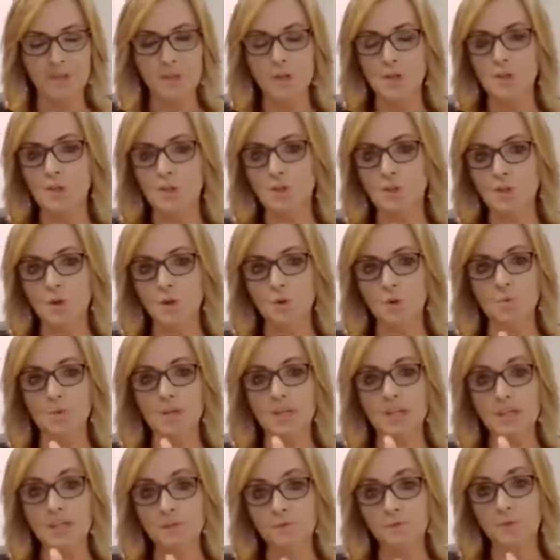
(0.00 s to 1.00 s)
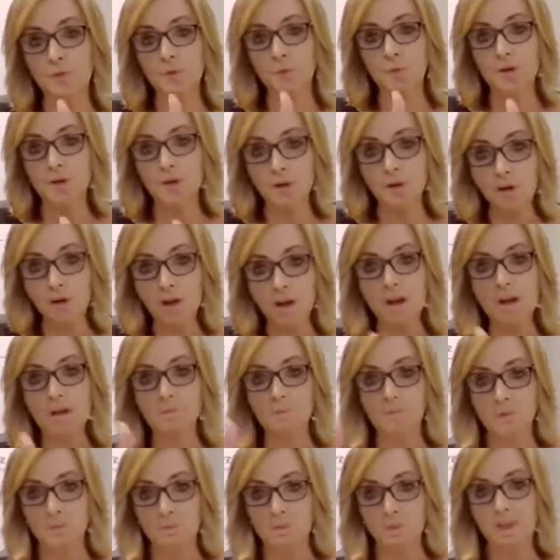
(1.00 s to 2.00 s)
So if you're not
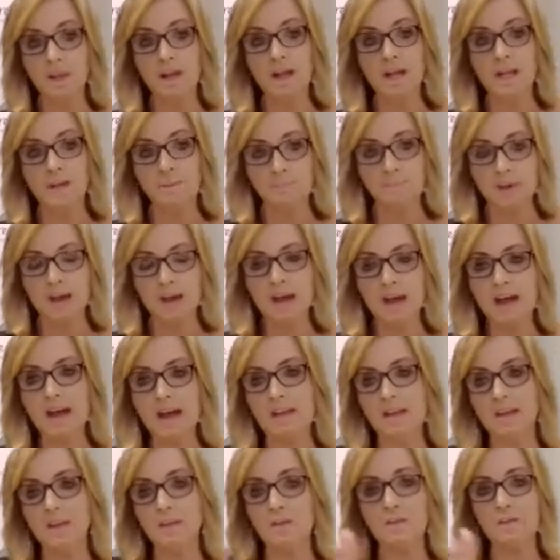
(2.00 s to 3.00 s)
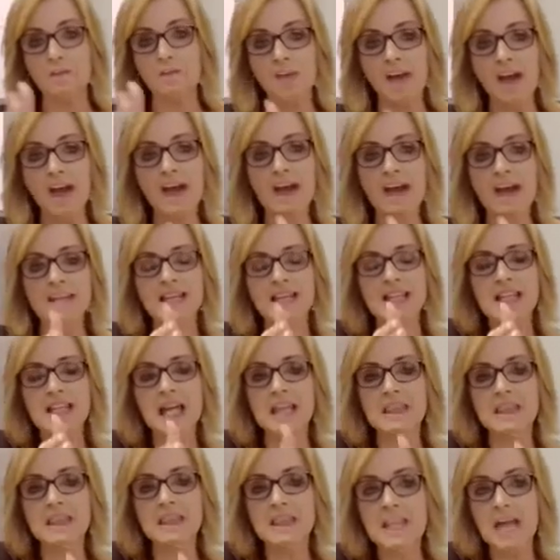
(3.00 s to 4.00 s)
replying back, that
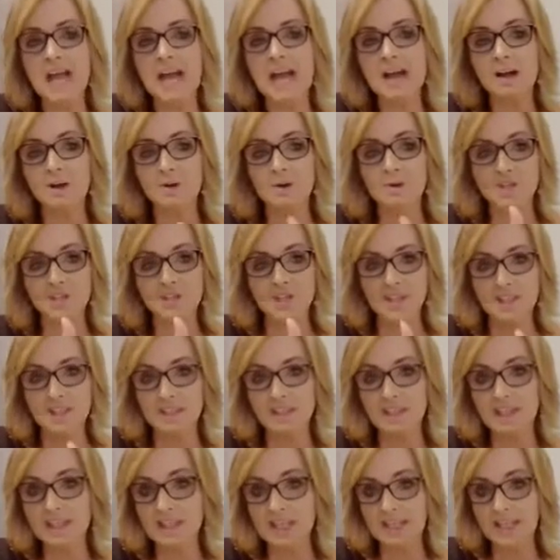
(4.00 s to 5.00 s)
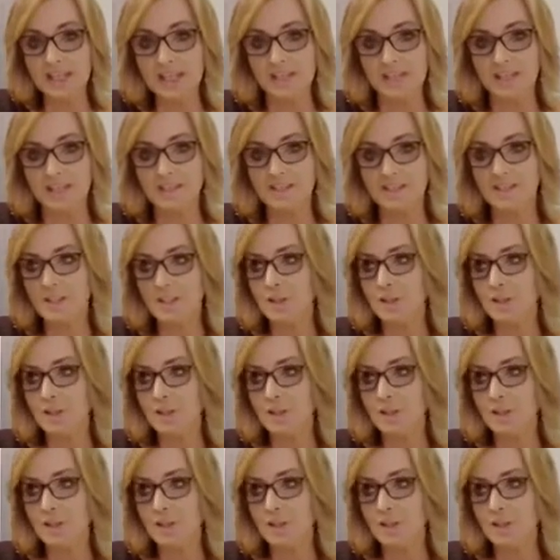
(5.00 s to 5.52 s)
allows the lead